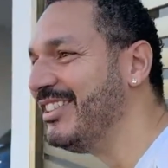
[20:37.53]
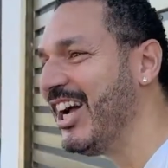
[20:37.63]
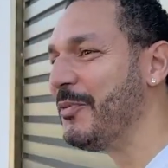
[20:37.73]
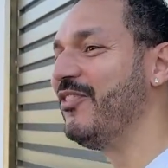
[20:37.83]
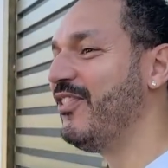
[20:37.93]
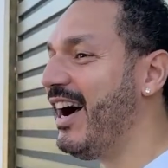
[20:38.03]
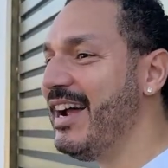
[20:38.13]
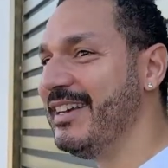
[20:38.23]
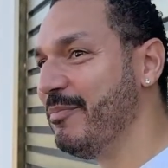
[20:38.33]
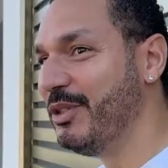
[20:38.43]
So now we're
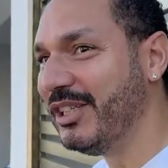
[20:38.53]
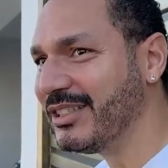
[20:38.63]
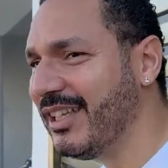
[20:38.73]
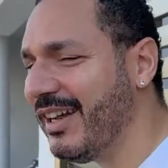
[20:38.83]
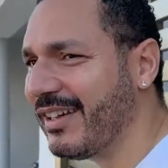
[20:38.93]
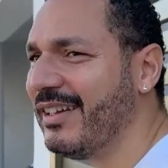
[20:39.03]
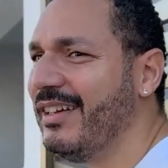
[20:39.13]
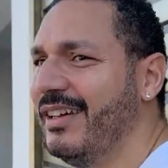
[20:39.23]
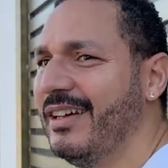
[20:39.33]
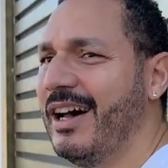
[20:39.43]
finding books like.
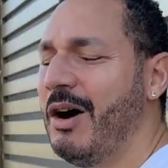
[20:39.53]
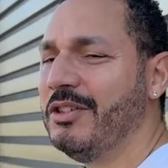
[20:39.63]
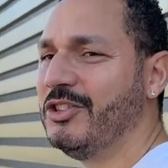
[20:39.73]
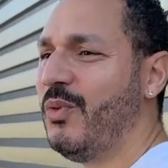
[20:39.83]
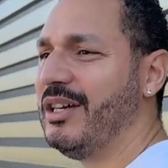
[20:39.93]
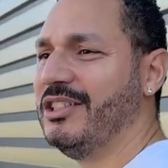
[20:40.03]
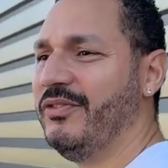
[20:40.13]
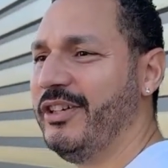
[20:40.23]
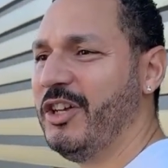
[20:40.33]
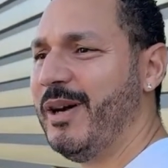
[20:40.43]
I was just watching a
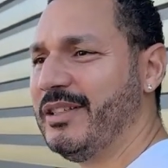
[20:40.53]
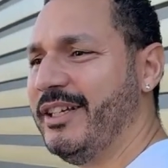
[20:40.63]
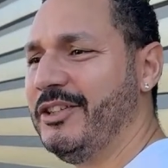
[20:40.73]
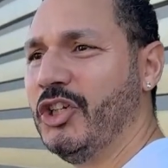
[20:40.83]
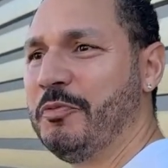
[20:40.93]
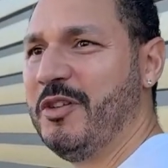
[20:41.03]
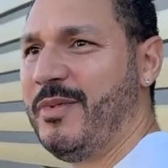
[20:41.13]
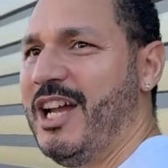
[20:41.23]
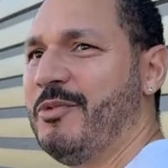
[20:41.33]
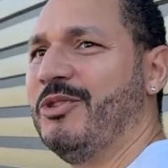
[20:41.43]
video about the Ethiopian
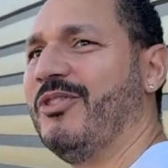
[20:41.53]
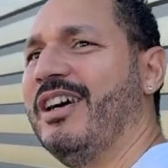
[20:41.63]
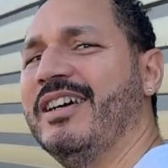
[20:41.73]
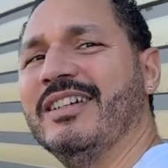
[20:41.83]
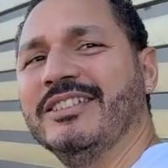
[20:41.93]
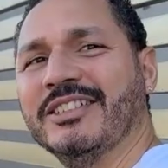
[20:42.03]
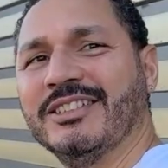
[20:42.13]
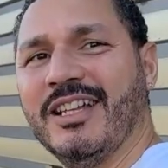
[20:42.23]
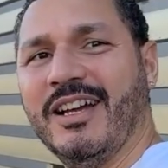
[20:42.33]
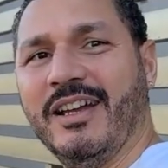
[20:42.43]
Bible, right? And it's
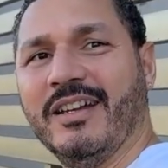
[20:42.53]
just like,